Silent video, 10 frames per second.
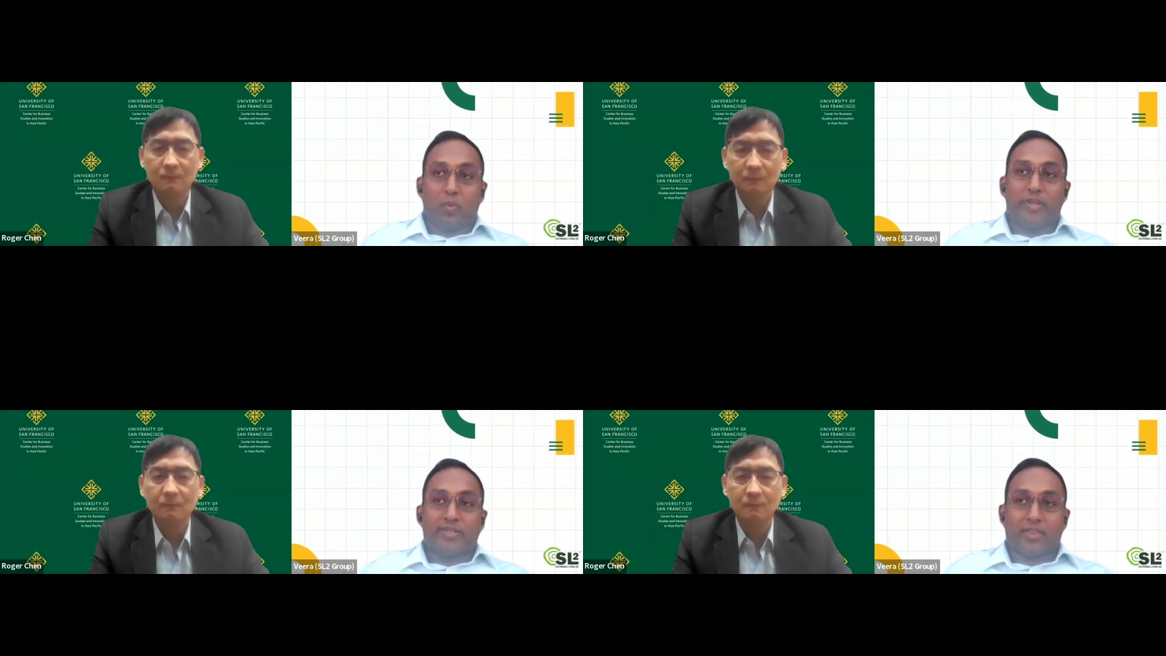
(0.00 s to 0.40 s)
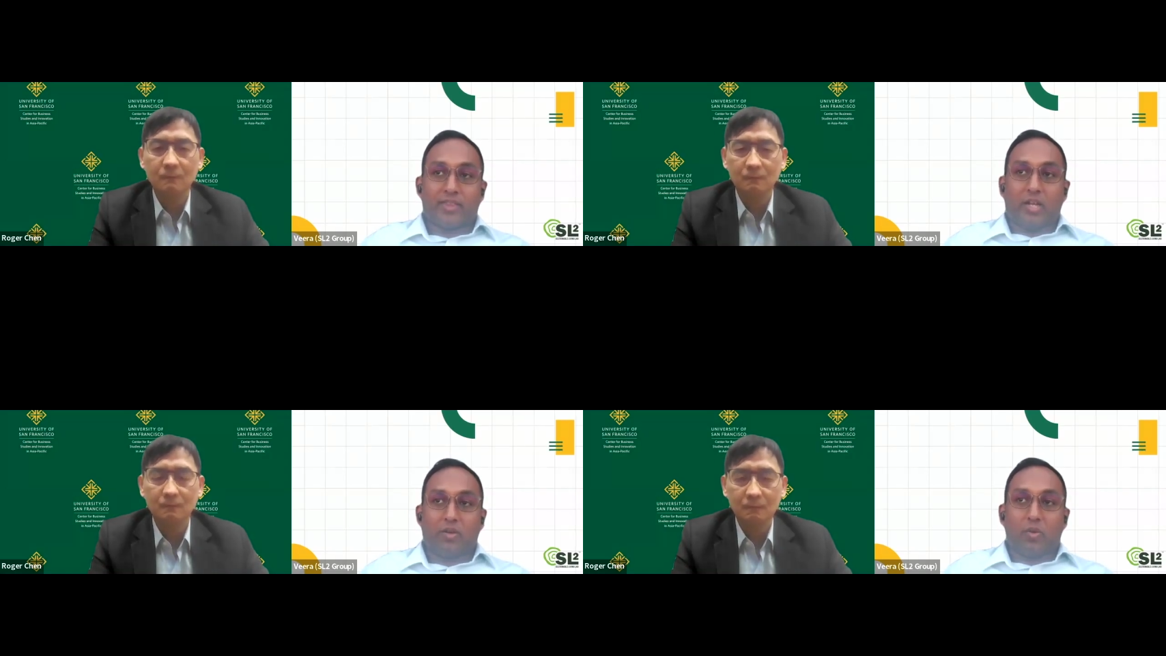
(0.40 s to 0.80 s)
Speaker 1: we
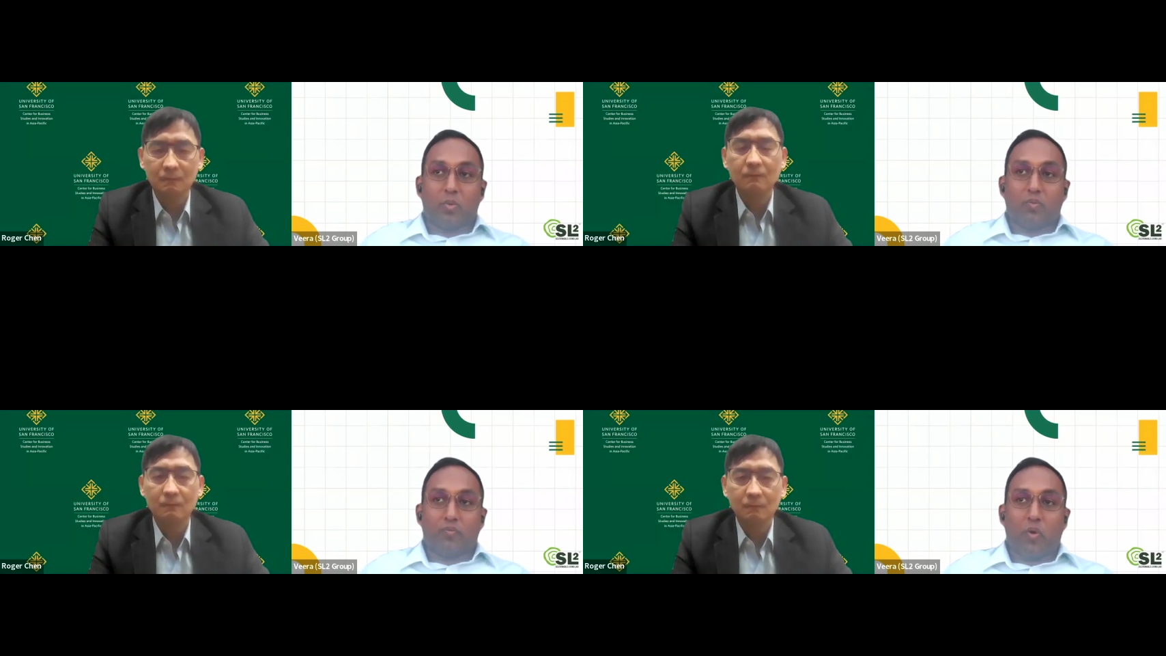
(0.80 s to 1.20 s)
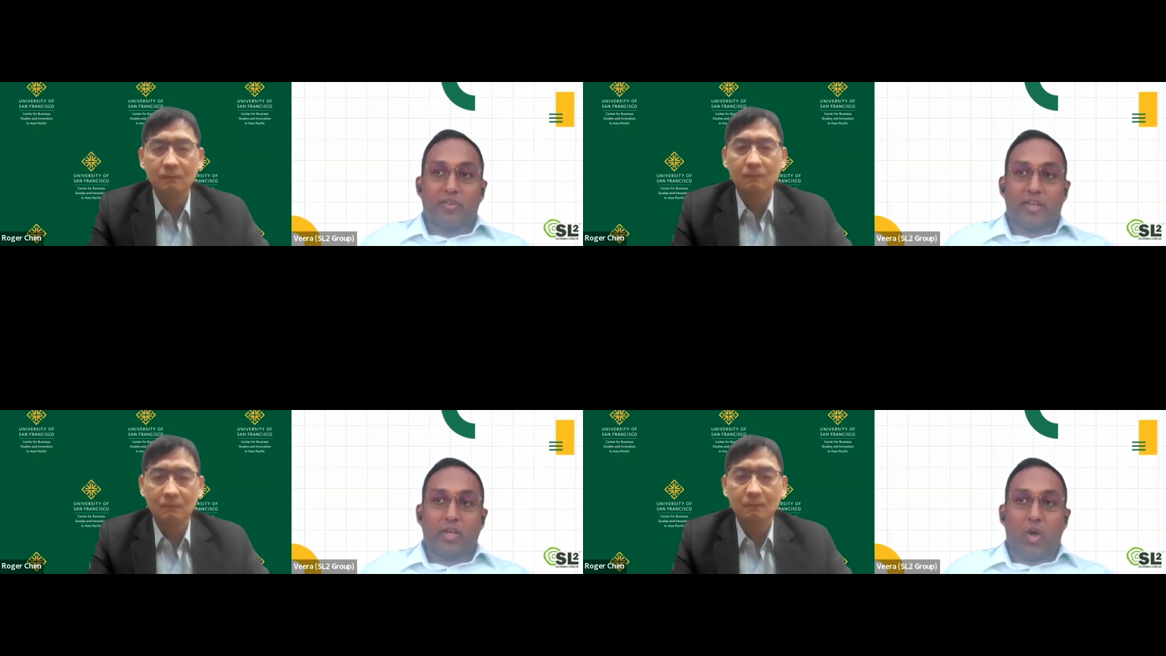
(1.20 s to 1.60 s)
started out
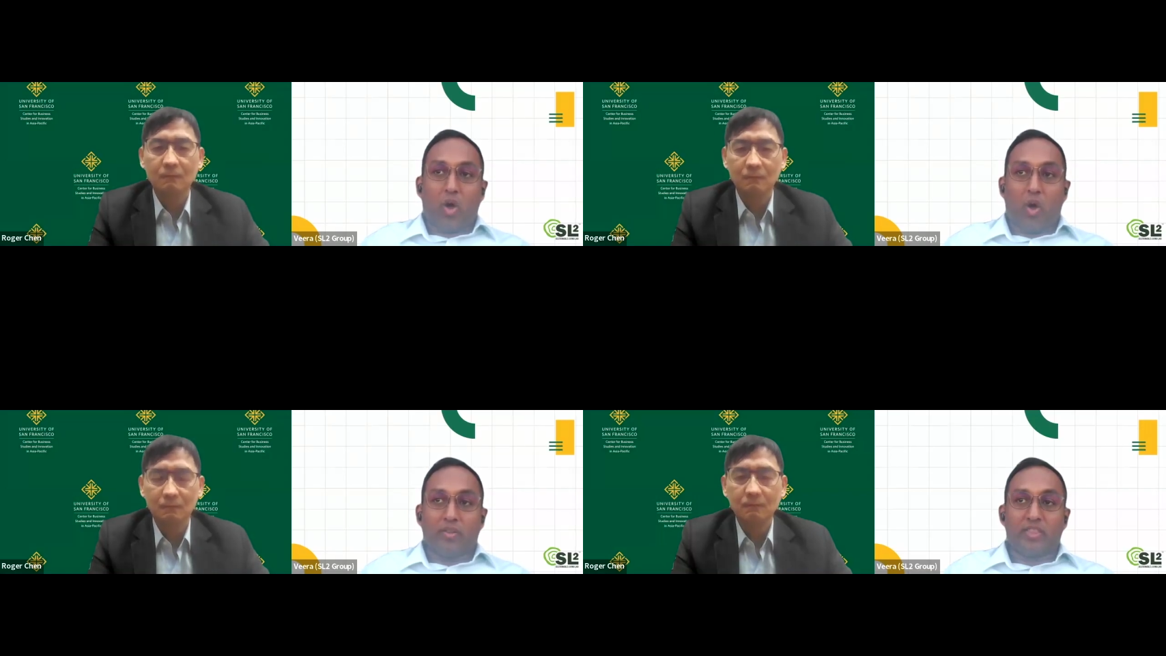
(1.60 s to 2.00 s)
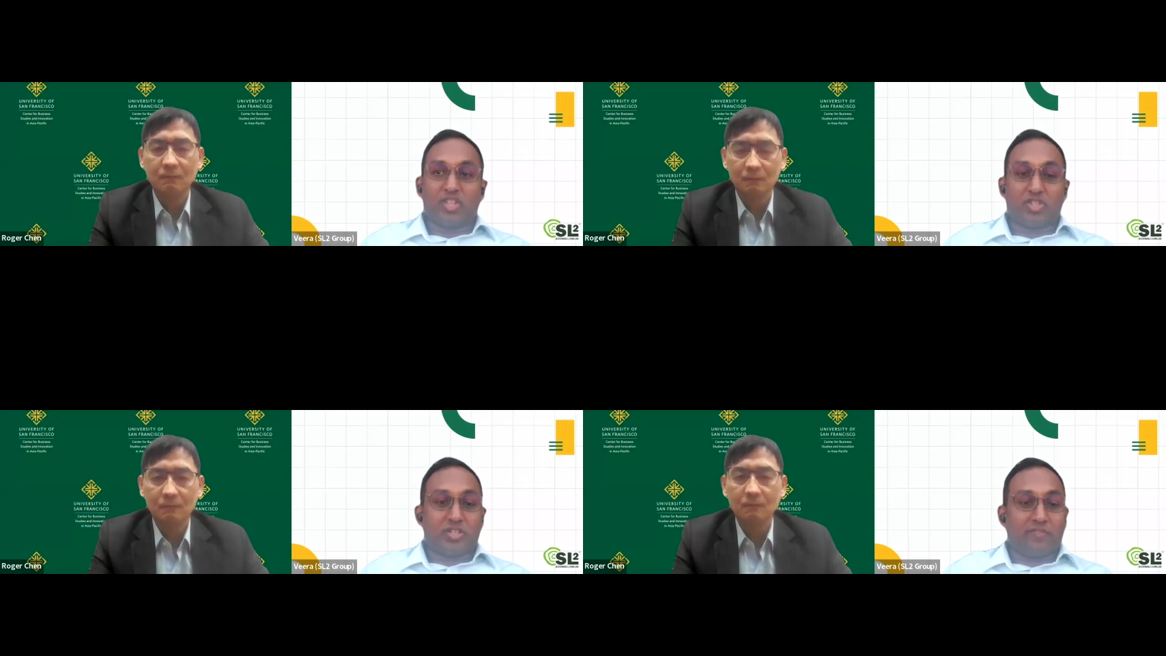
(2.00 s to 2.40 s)
focusing on
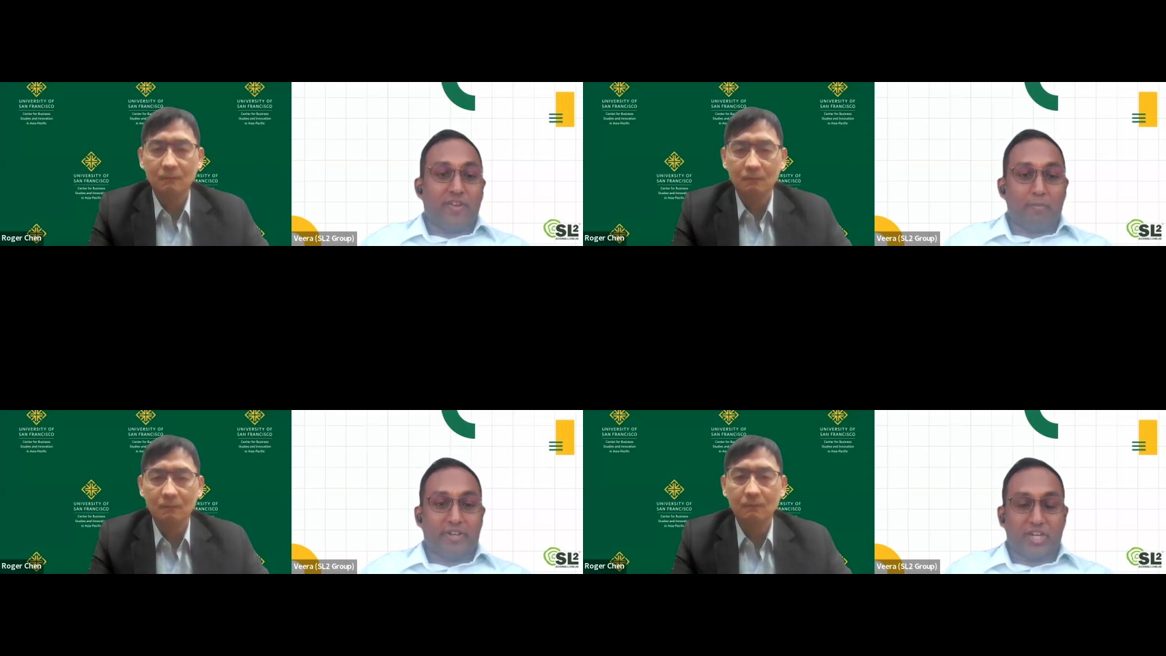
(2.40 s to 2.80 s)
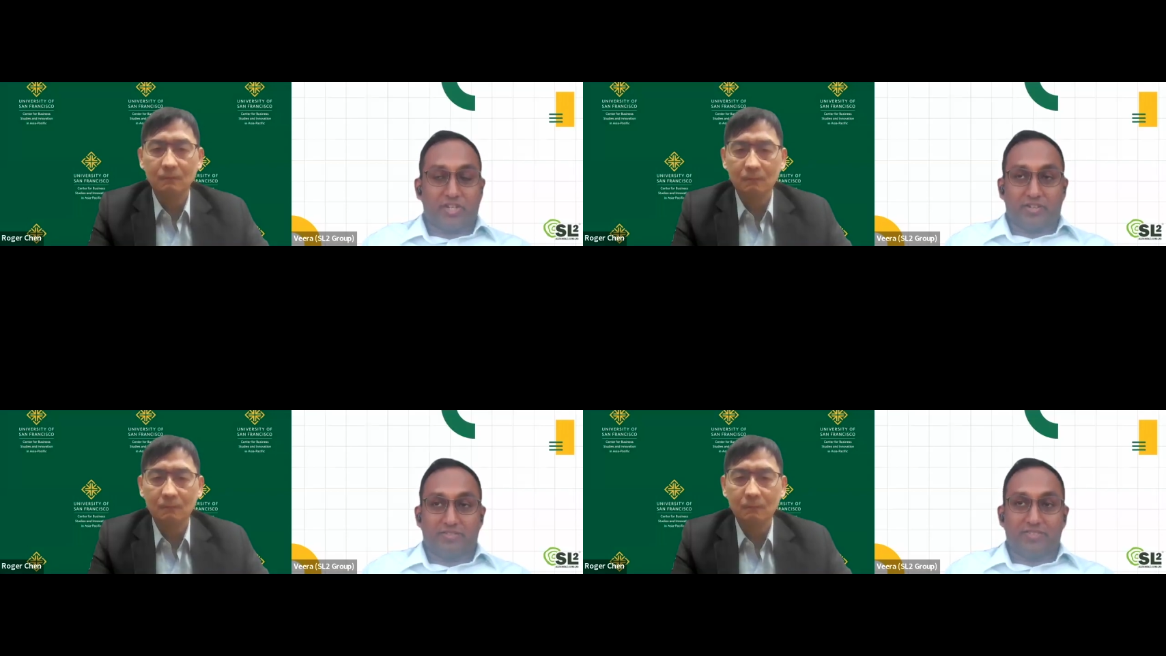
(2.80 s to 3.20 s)
digital fabrication.